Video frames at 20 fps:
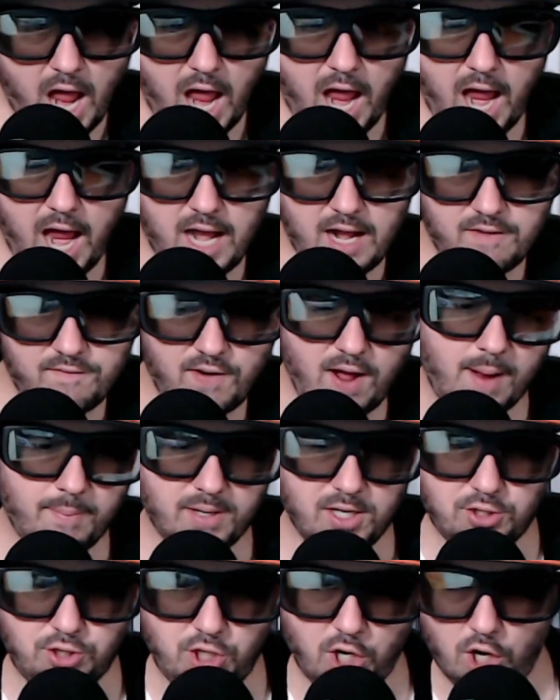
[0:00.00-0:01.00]
And if I'm an
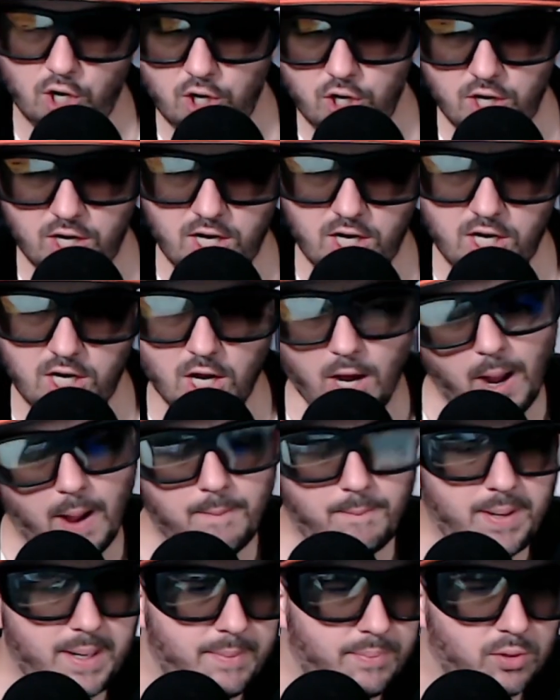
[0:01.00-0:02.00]
attorney,
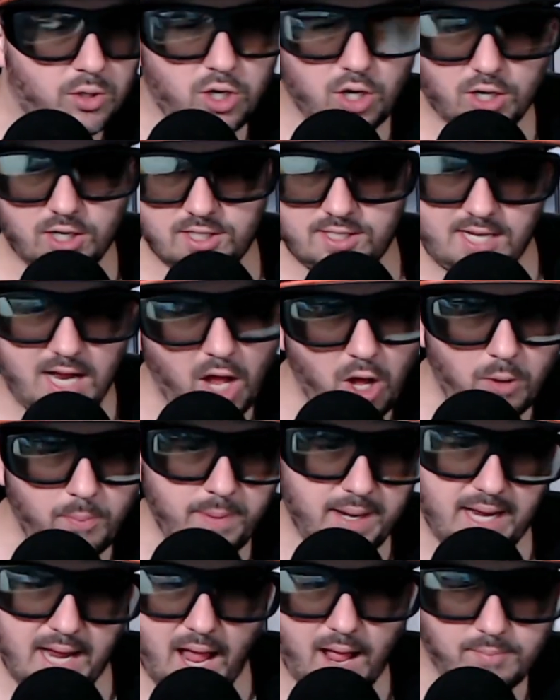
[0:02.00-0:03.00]
people are going to tell
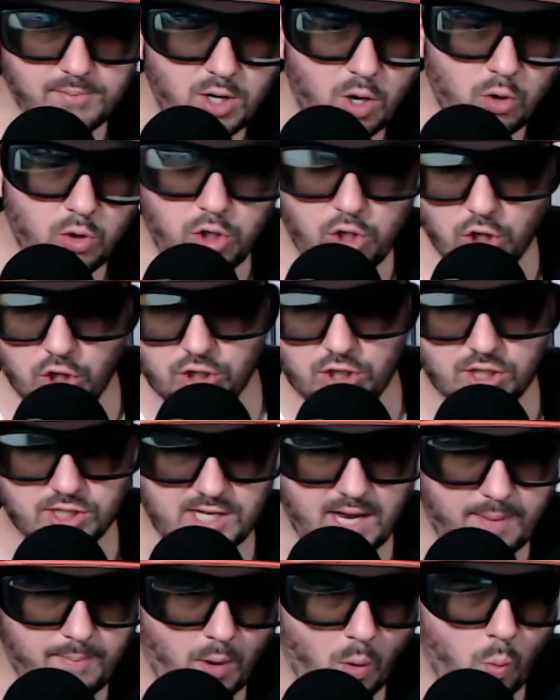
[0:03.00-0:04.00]
me I'm no good because
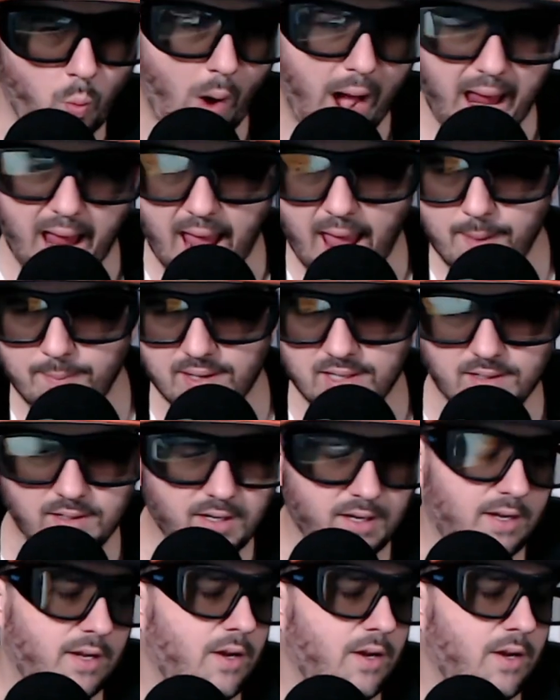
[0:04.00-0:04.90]
I'm a whammon.